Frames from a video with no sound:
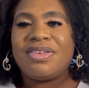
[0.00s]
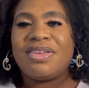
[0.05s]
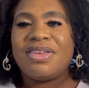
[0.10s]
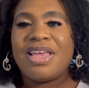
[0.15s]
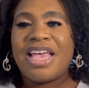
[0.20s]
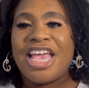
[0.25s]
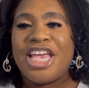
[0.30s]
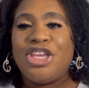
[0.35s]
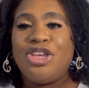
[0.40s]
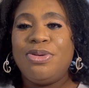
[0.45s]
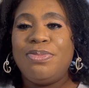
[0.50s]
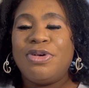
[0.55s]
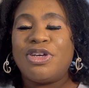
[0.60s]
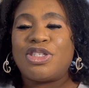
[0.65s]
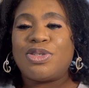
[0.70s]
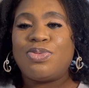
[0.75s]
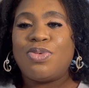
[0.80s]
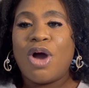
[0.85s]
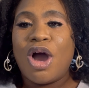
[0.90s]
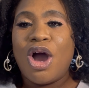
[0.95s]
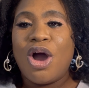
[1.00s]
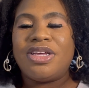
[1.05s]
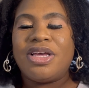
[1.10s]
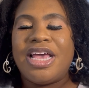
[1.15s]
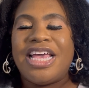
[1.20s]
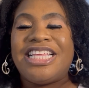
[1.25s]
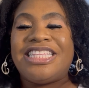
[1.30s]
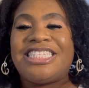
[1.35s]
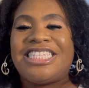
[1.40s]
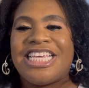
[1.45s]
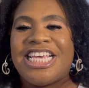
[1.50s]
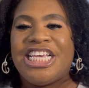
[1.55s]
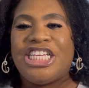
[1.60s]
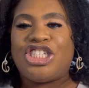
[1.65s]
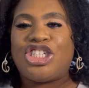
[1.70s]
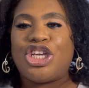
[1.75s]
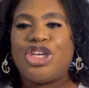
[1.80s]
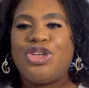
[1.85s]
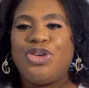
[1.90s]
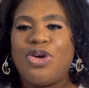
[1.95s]
And you must walk and
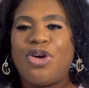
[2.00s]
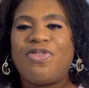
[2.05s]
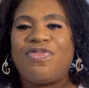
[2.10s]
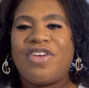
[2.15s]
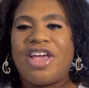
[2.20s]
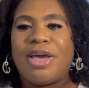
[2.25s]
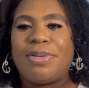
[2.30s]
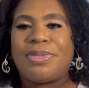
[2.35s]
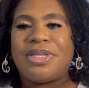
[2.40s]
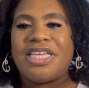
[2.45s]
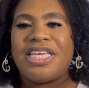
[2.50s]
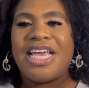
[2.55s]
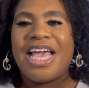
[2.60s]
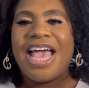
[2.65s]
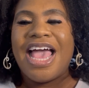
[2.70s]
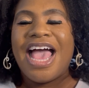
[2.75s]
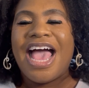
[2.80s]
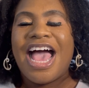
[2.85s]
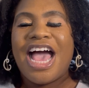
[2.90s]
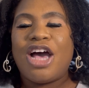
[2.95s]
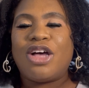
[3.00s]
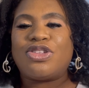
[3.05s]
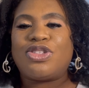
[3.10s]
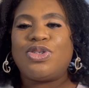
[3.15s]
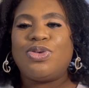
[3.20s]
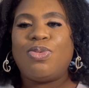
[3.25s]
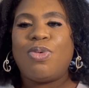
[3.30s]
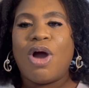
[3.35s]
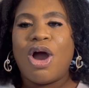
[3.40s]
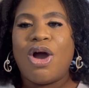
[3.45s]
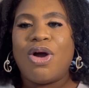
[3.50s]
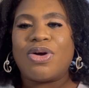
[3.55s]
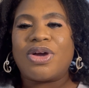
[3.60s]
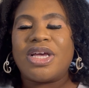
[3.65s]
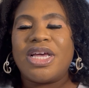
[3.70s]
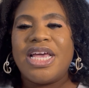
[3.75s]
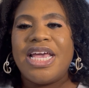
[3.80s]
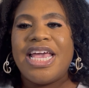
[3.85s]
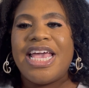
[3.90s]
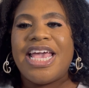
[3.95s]
teach your family how to walk
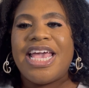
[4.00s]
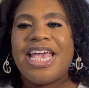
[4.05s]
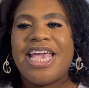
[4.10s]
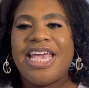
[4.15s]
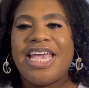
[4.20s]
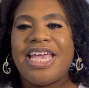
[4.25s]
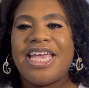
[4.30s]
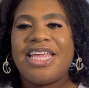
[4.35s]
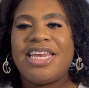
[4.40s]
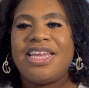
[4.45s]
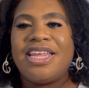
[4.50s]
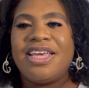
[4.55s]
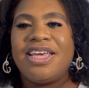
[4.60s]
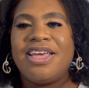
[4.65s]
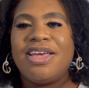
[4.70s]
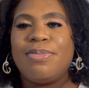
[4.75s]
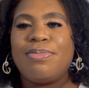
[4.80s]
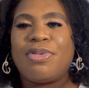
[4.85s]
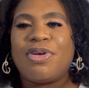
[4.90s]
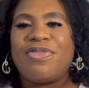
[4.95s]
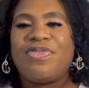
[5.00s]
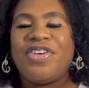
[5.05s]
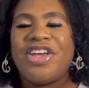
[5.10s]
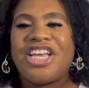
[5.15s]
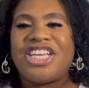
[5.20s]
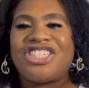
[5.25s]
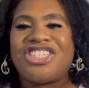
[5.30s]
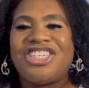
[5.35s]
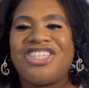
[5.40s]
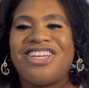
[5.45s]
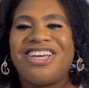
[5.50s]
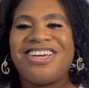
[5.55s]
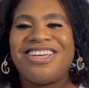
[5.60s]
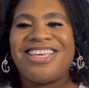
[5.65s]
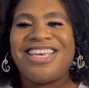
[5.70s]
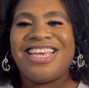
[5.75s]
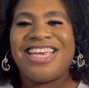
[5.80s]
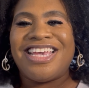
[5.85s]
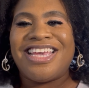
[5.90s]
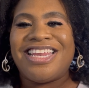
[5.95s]
in perfection
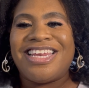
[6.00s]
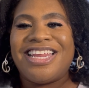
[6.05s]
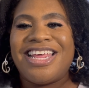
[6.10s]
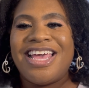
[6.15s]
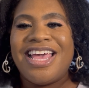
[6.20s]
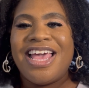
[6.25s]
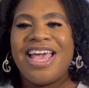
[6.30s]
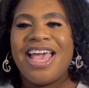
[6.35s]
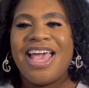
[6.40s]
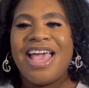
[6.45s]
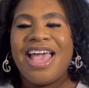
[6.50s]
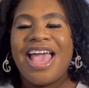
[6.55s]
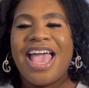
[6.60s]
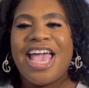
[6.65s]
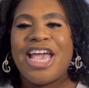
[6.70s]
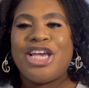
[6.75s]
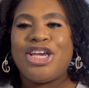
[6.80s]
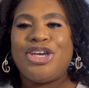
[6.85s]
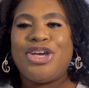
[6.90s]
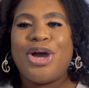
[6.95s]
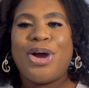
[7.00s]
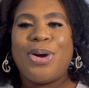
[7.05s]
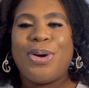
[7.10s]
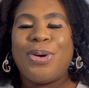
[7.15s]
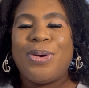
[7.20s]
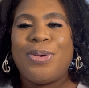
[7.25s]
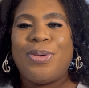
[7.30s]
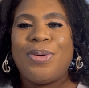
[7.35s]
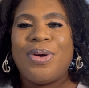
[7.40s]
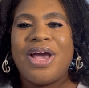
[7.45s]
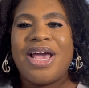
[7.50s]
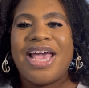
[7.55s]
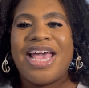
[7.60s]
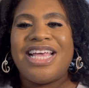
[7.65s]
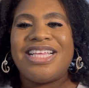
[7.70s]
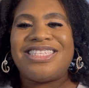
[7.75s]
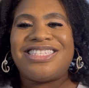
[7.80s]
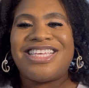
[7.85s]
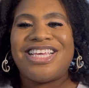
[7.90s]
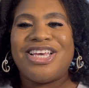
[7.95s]
again and go
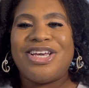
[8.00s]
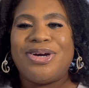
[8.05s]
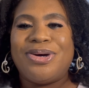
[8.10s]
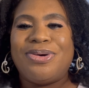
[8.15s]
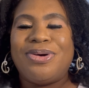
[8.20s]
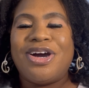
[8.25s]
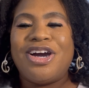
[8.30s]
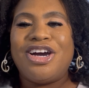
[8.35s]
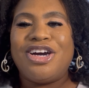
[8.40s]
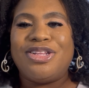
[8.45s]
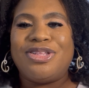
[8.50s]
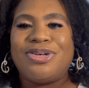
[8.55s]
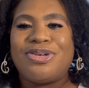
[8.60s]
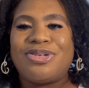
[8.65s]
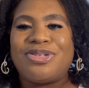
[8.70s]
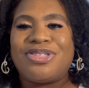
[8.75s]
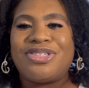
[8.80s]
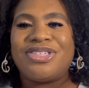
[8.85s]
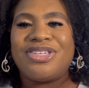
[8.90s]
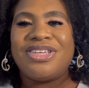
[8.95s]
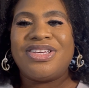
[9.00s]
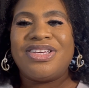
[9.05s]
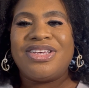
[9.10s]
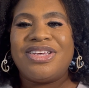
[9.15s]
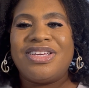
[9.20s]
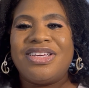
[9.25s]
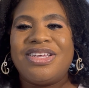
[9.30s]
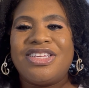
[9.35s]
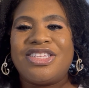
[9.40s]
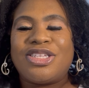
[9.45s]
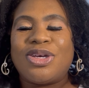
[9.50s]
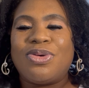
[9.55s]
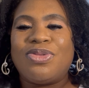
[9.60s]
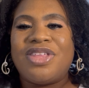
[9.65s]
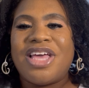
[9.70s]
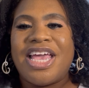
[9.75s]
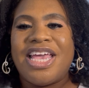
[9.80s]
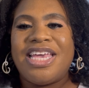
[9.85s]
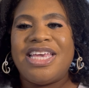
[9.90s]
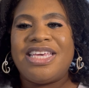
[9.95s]
and tell others so
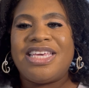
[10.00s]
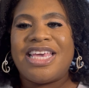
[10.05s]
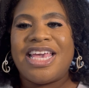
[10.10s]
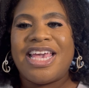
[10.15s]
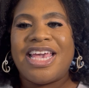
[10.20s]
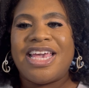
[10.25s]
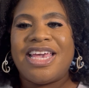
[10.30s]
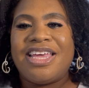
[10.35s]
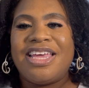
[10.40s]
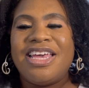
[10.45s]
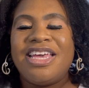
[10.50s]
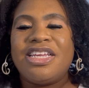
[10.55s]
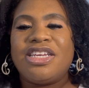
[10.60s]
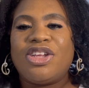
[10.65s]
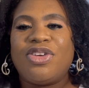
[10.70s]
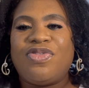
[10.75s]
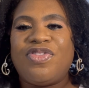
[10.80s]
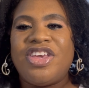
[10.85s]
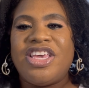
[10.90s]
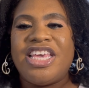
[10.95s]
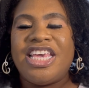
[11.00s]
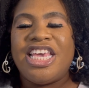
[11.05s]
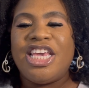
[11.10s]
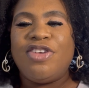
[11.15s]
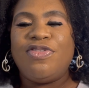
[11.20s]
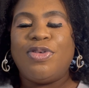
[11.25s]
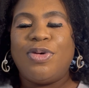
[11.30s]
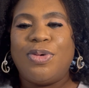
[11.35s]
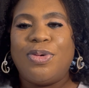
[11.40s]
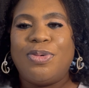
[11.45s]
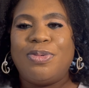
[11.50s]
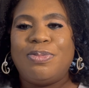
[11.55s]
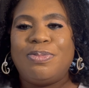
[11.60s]
they can defeat evil